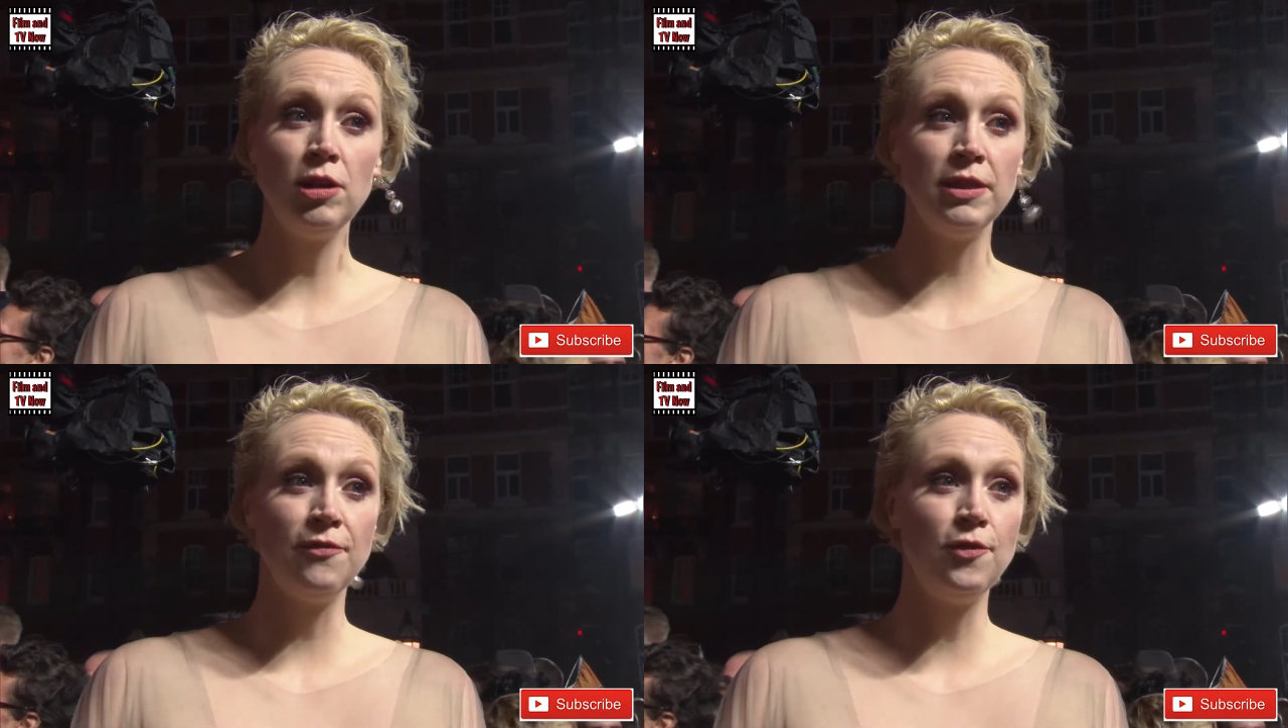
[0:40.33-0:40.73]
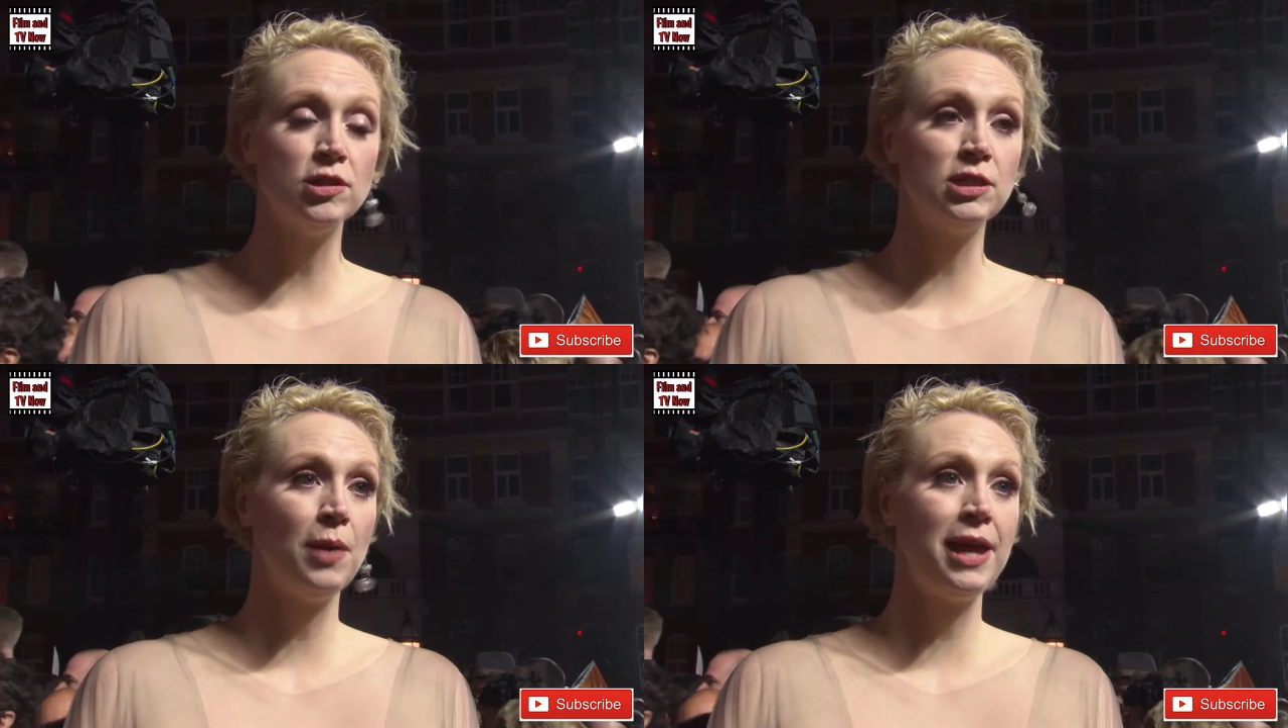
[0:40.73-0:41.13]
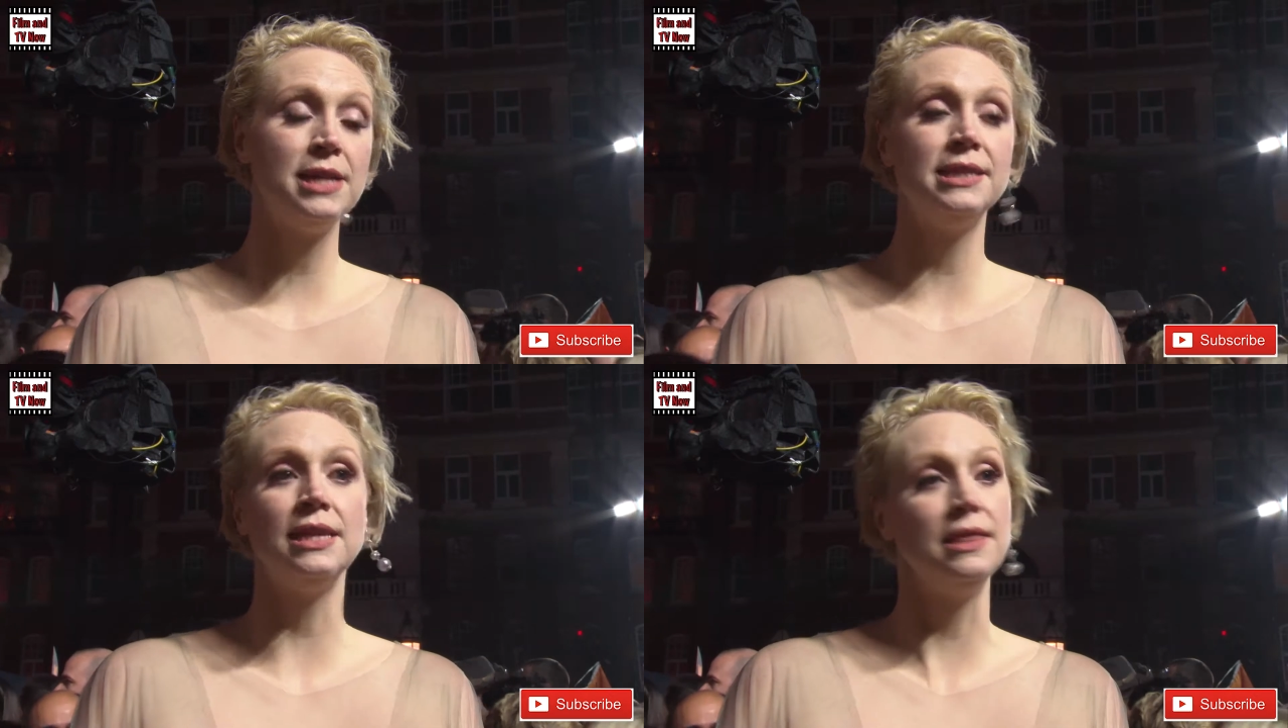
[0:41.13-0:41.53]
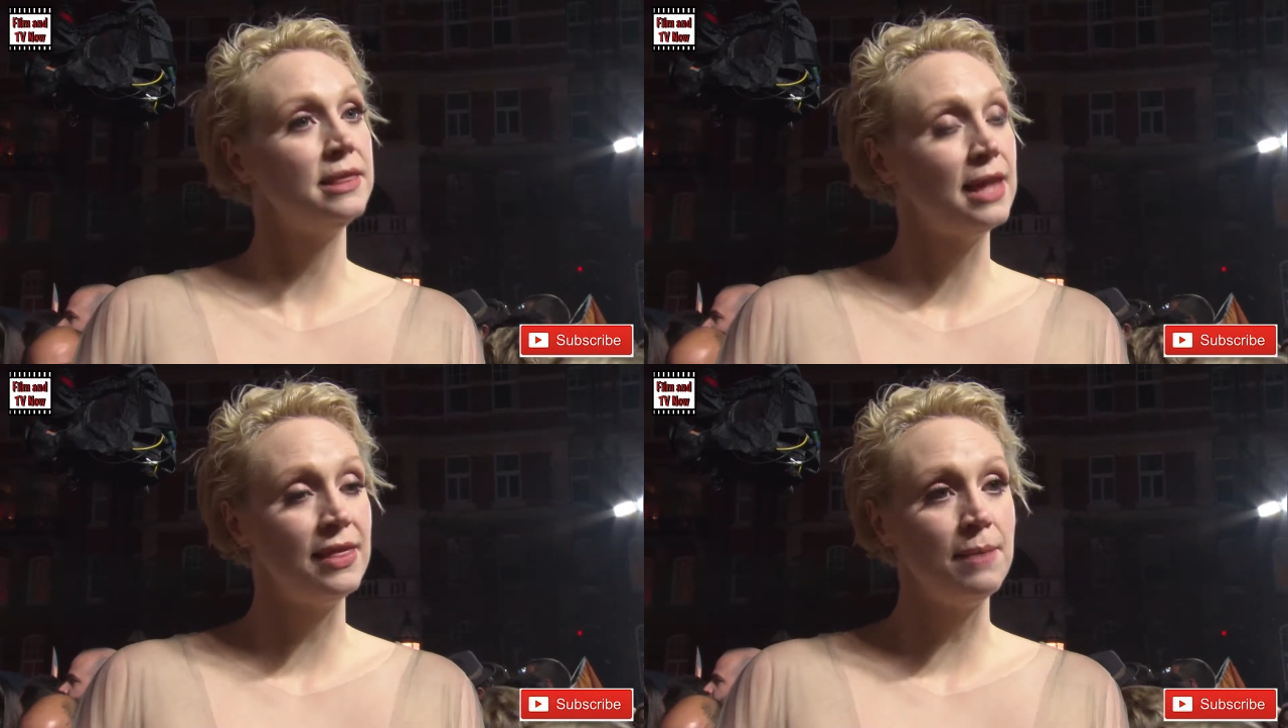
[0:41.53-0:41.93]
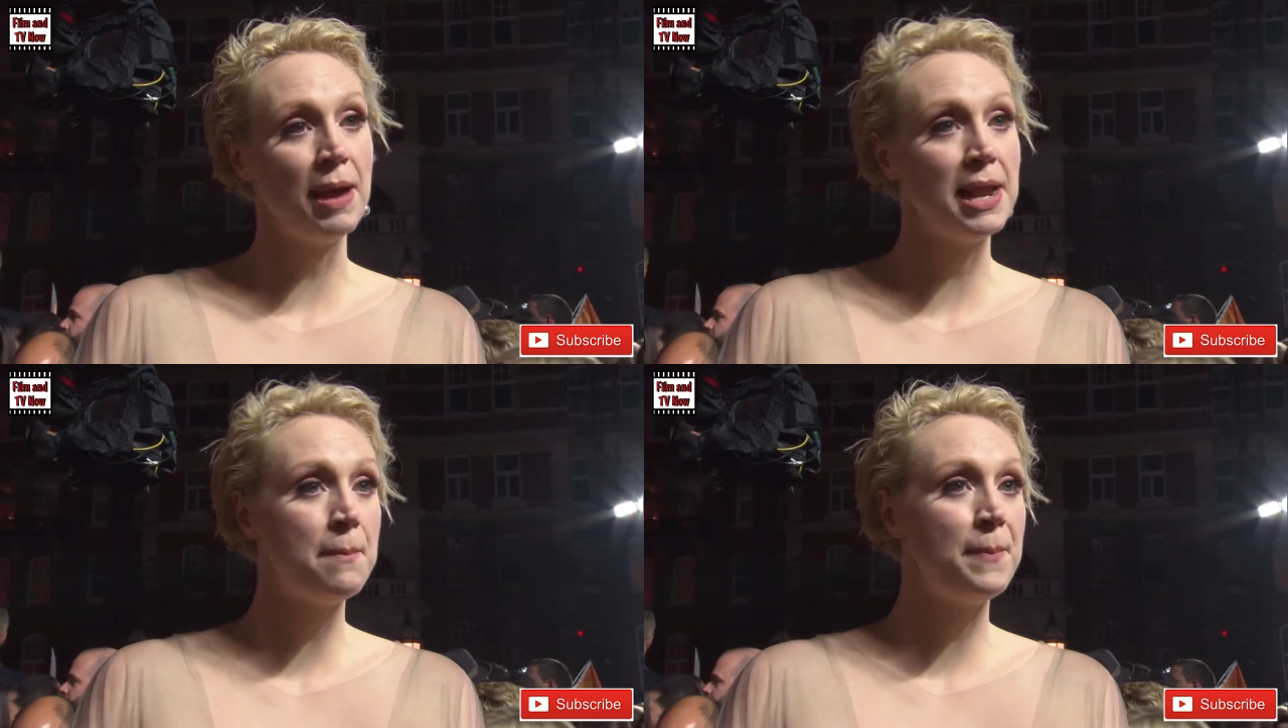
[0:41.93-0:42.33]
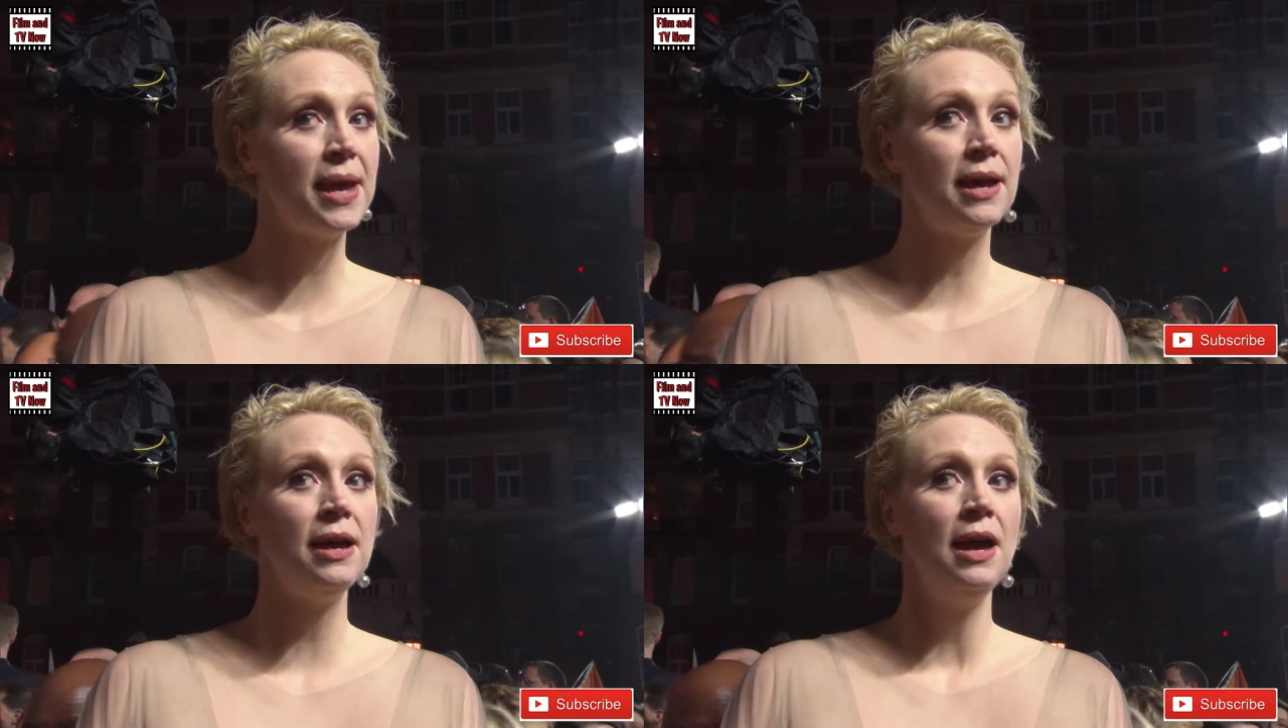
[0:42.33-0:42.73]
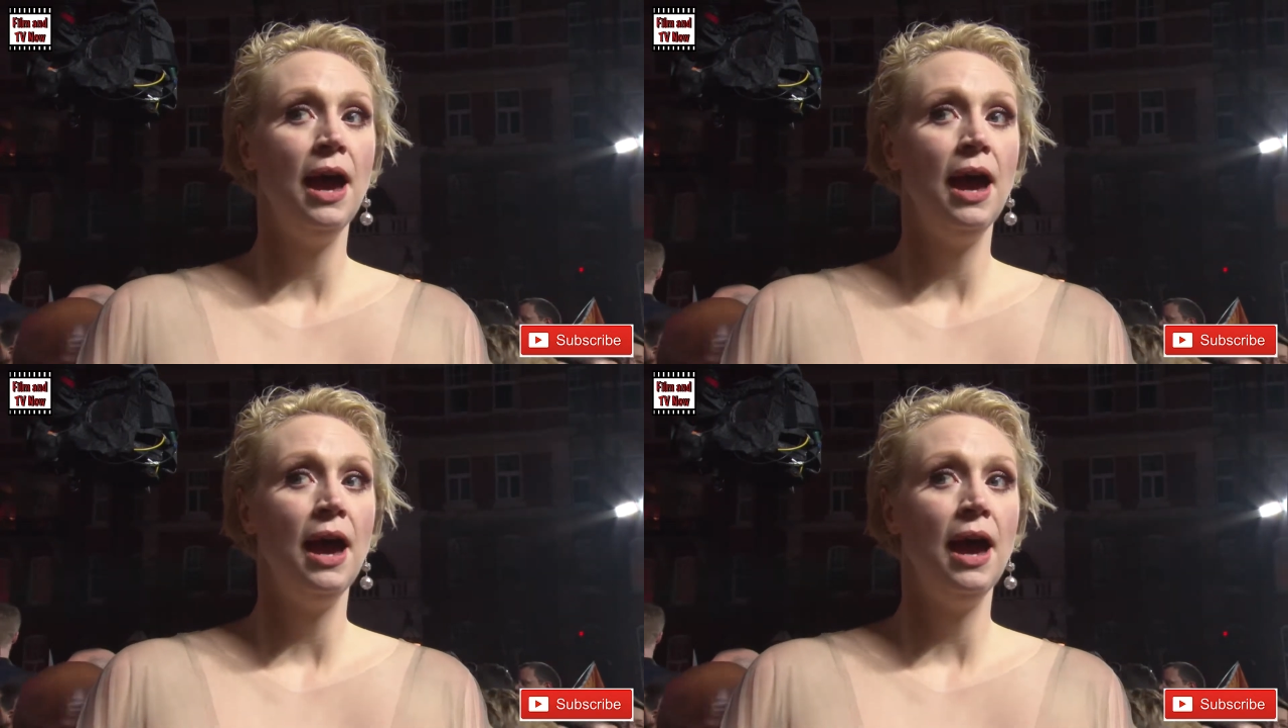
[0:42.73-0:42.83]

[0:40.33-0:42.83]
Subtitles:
in The Force Awakens, and then they made it bigger,